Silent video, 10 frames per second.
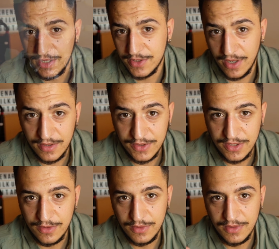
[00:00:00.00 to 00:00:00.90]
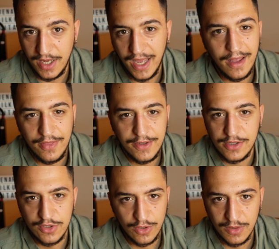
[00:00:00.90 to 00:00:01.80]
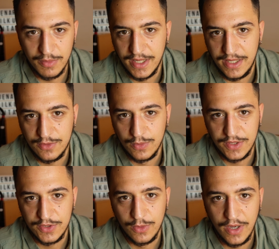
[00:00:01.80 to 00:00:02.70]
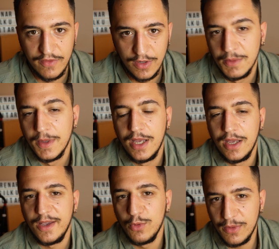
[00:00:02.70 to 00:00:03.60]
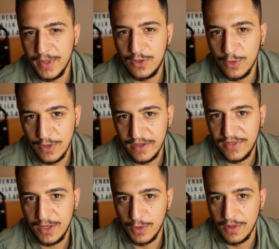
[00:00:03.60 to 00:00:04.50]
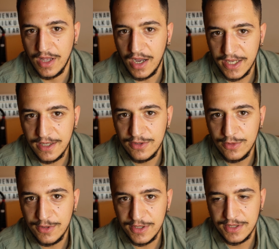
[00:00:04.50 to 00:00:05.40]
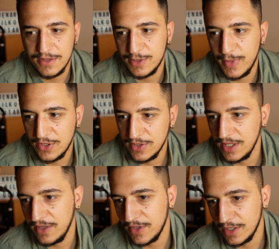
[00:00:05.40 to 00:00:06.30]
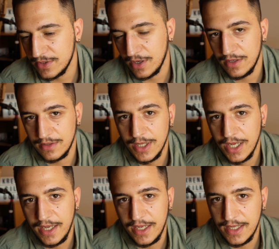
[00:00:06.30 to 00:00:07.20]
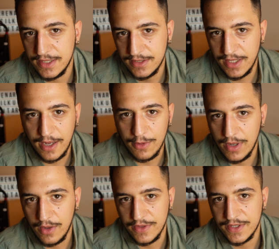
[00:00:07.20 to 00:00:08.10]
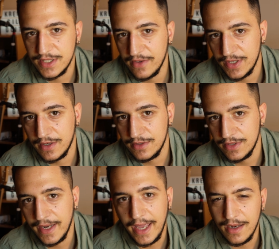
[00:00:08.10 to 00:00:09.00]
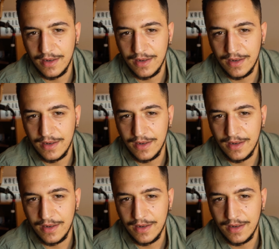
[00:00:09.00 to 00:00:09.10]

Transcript: guitar in tune, and there's no complaints whatsoever. It would have been cool if they were locking tuners, especially if the guitar is at around the $700,